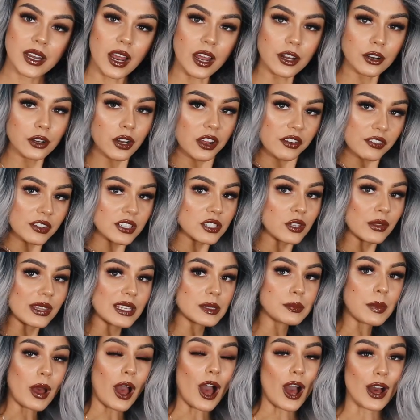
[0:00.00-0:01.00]
I don't know if I suit
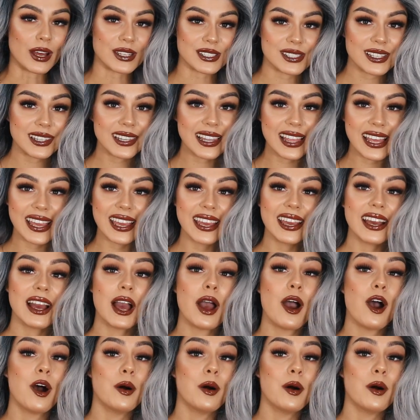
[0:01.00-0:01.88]
this personally,